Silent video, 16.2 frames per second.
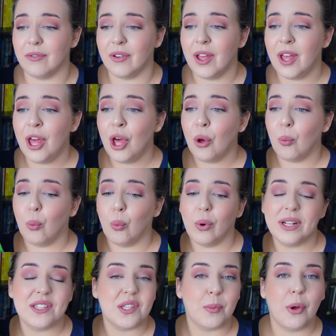of
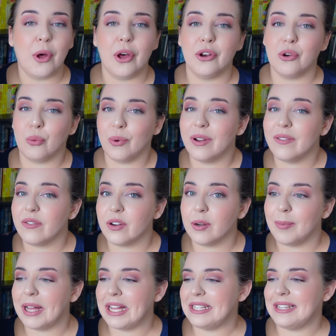Once Upon a
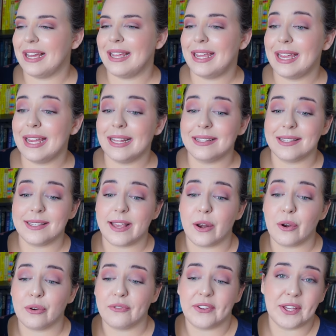River by Diane
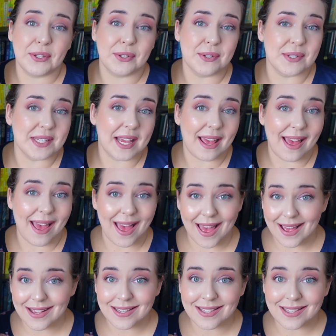Setterfield
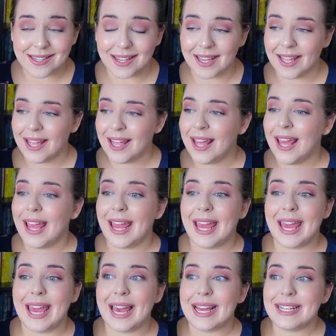esque.
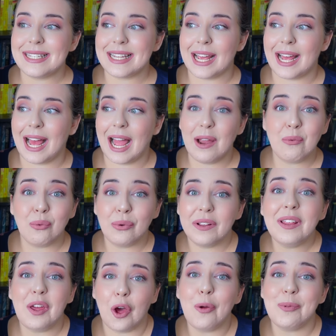And I
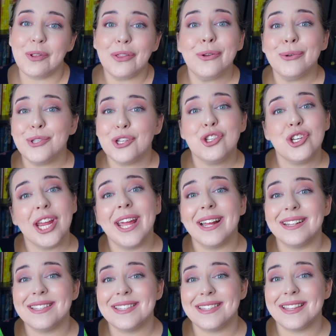really hope that there's a
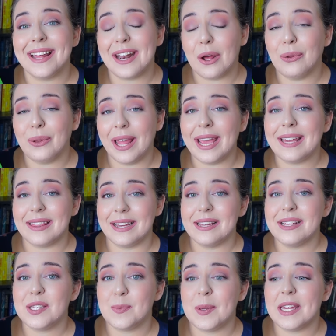chance that I'll like
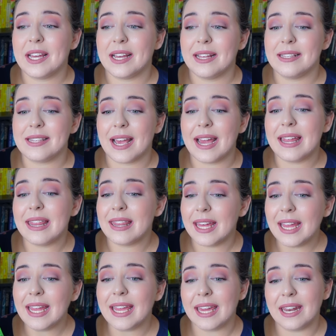this because I
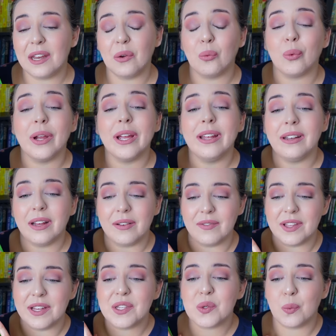think getting rid
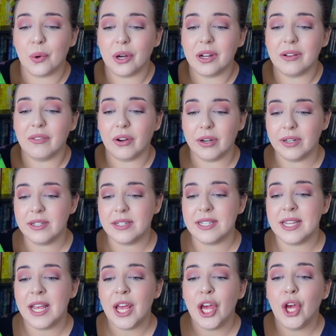of this work of
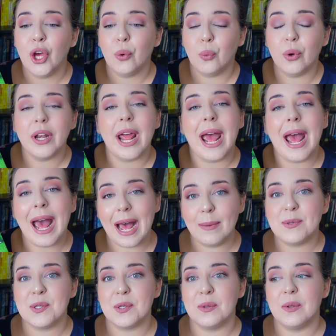art would
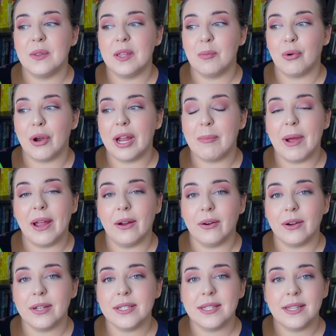absolutely break my
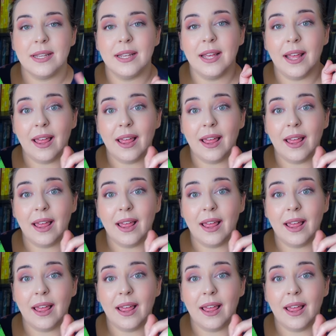heart.